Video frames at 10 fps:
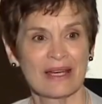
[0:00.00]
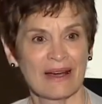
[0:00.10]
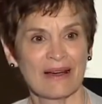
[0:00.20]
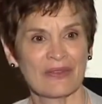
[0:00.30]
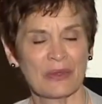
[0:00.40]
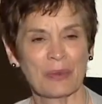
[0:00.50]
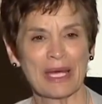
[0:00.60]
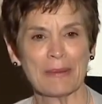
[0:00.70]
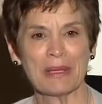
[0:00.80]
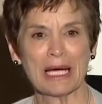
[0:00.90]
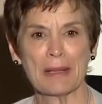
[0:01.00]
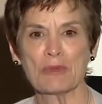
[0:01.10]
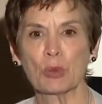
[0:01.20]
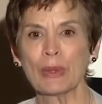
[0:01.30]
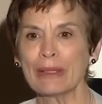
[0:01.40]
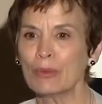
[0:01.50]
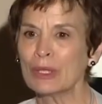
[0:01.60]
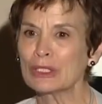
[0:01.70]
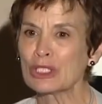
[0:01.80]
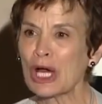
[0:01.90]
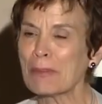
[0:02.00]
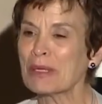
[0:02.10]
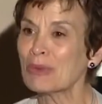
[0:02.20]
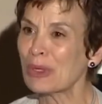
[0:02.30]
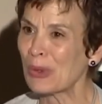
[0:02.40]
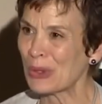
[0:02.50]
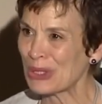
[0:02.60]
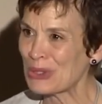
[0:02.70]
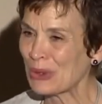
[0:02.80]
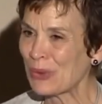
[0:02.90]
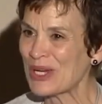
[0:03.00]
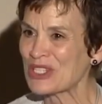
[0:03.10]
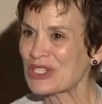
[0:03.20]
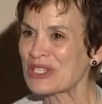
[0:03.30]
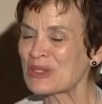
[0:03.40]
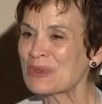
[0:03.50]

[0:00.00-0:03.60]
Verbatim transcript: on the web, um, we will not be recording your questions.